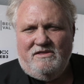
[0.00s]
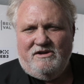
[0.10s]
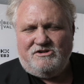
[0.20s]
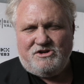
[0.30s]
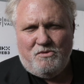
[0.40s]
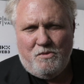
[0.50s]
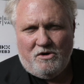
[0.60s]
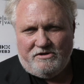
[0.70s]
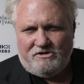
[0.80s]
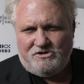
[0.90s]
there's a,
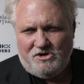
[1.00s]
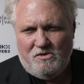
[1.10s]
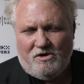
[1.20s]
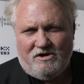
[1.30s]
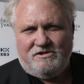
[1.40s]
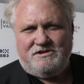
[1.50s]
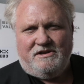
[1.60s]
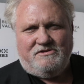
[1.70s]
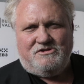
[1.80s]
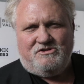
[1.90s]
there are two words
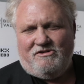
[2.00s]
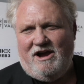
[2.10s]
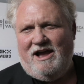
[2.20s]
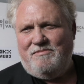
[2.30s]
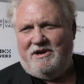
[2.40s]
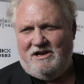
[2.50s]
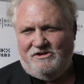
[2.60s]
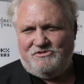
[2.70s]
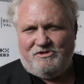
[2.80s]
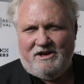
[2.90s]
that describe a
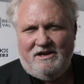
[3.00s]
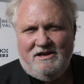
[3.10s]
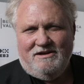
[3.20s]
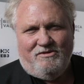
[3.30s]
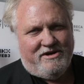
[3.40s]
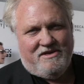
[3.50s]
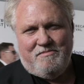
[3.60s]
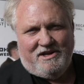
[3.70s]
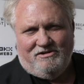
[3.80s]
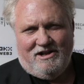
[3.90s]
country where the
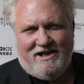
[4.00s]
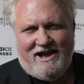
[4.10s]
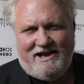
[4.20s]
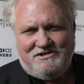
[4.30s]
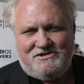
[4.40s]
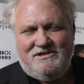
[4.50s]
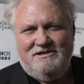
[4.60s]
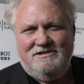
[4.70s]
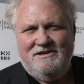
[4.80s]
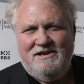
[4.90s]
middle class
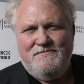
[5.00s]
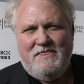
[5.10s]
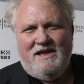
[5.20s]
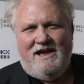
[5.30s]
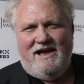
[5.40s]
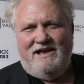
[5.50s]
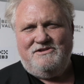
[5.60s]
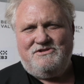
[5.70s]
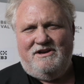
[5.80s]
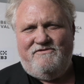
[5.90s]

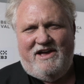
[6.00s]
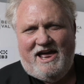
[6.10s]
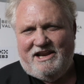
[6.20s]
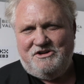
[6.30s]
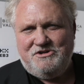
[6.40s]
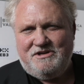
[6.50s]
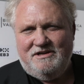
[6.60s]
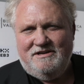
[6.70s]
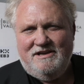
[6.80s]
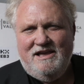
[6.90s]
has uh, vanished
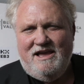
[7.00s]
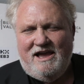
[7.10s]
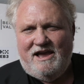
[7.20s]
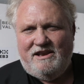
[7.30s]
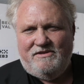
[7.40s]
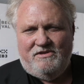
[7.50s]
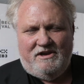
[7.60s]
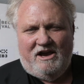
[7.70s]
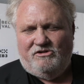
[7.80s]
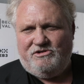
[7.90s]
and
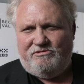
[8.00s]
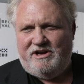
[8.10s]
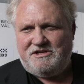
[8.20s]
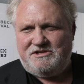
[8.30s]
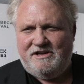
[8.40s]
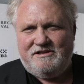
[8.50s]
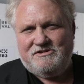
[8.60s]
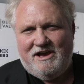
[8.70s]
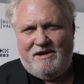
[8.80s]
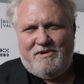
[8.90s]
the ultra rich sit
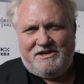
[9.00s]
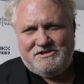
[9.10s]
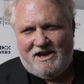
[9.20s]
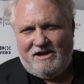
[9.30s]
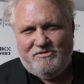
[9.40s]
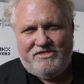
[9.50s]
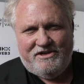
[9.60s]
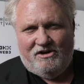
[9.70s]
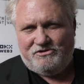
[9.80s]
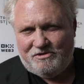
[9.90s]
side by side with
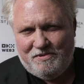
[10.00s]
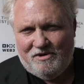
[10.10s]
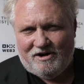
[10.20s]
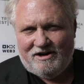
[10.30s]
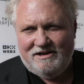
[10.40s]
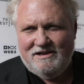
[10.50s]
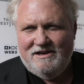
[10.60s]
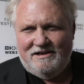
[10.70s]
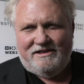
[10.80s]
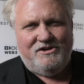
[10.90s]
the ultra poor.
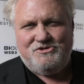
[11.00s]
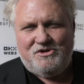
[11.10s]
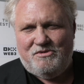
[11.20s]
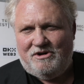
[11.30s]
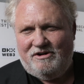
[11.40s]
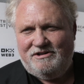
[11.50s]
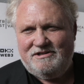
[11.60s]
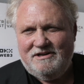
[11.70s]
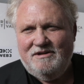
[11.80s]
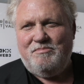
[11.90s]
And those two
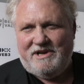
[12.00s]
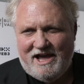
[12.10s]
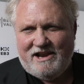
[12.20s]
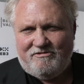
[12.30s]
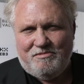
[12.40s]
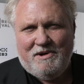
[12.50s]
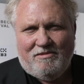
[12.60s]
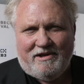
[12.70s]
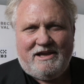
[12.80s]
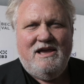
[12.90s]
words, banana
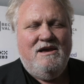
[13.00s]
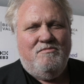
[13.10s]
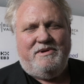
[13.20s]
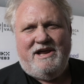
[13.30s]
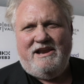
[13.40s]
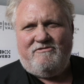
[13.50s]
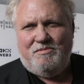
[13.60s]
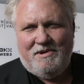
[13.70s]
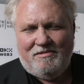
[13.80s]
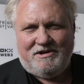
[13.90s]
republic. Banana
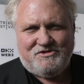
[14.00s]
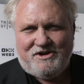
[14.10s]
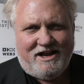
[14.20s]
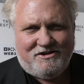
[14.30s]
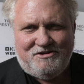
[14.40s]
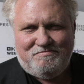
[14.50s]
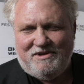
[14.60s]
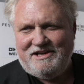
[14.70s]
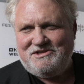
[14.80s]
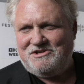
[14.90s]
republics are not good
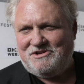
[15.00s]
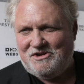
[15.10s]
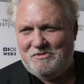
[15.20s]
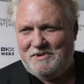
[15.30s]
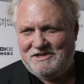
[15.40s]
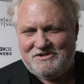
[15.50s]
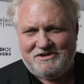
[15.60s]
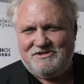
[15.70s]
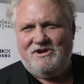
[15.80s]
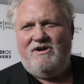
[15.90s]
places to do
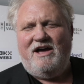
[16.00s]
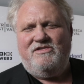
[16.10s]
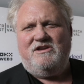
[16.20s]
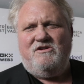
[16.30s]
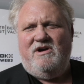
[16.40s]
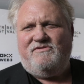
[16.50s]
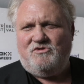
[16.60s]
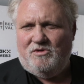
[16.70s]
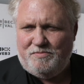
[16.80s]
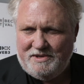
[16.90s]
business. So I think you have
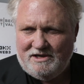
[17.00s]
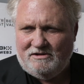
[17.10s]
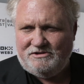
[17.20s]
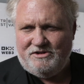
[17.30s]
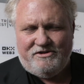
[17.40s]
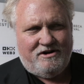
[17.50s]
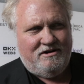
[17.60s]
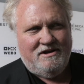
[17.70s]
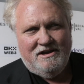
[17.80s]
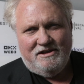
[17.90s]
to appeal to
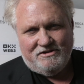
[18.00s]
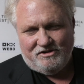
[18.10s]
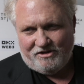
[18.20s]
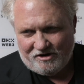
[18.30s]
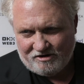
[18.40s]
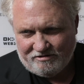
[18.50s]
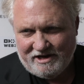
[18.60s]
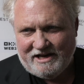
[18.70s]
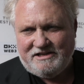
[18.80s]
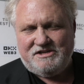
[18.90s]
their to their
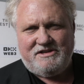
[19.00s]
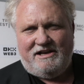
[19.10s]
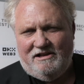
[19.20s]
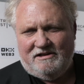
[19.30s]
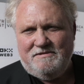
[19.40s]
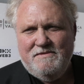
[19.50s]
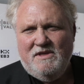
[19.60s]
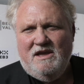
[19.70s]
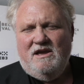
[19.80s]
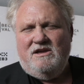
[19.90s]
greed to say, look,
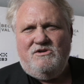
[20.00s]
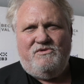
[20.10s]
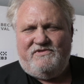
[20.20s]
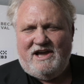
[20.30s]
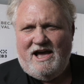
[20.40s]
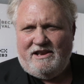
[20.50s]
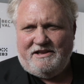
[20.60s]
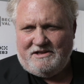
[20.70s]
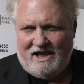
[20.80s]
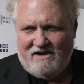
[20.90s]
you've
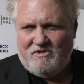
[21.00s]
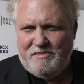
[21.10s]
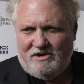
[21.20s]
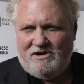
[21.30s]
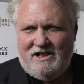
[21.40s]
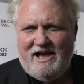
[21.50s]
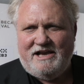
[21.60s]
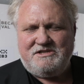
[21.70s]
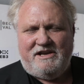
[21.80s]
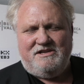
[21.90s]
got to have a middle
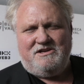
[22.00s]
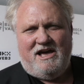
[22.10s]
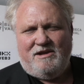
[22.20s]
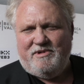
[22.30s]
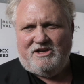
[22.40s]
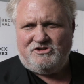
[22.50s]
class, and it's got to be a